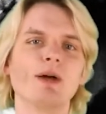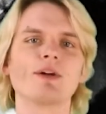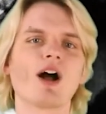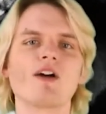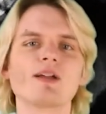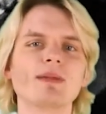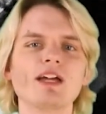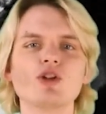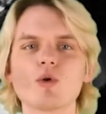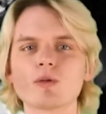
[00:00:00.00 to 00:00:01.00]
It would already
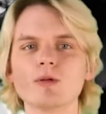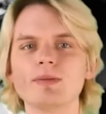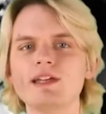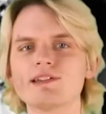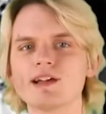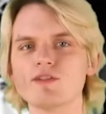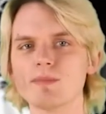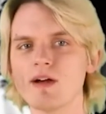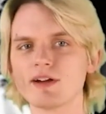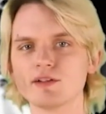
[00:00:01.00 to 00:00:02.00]
be a notable piece of
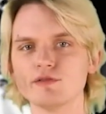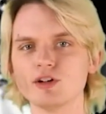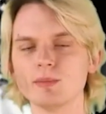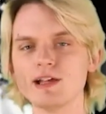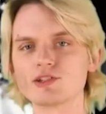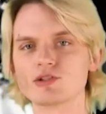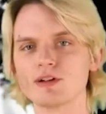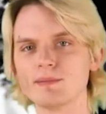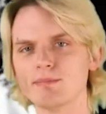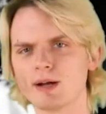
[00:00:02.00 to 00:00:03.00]
American film history,